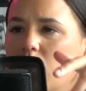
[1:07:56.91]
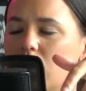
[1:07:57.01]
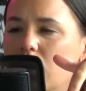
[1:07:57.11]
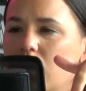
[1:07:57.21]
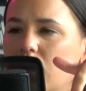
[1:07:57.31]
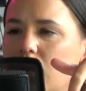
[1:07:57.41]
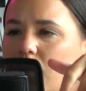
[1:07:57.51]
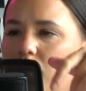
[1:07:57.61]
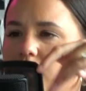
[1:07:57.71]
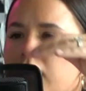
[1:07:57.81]
like this had to
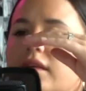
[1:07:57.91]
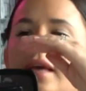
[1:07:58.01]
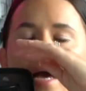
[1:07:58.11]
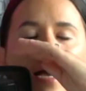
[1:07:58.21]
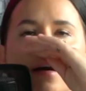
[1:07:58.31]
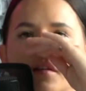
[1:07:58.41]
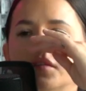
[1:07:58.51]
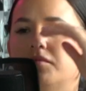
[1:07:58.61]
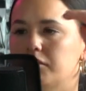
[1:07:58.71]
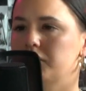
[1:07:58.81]
happen in order
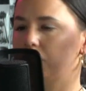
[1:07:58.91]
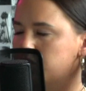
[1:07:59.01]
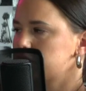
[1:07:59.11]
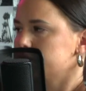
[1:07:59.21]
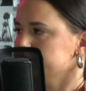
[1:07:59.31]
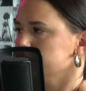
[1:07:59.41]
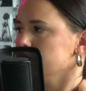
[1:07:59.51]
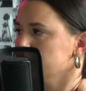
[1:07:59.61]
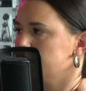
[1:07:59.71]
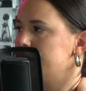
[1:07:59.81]
for us to really be
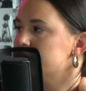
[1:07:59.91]
like,